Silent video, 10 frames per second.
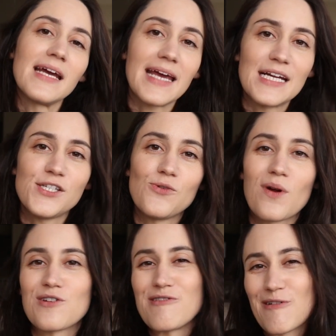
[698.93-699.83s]
in case you
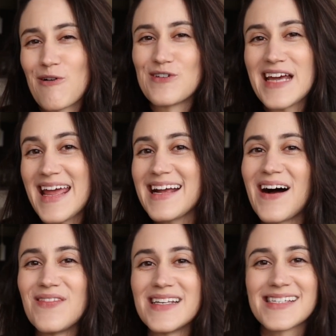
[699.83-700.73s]
want to do your own take
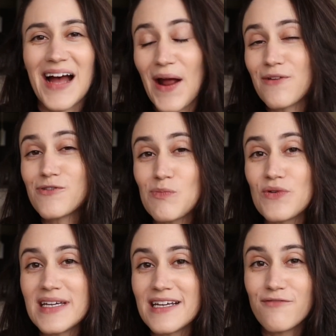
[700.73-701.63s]
on this kind of
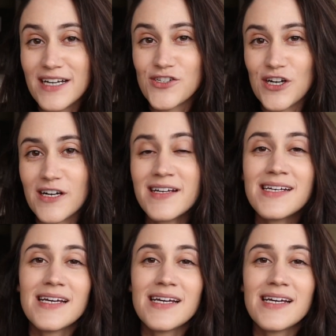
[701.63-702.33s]
spooky adventure.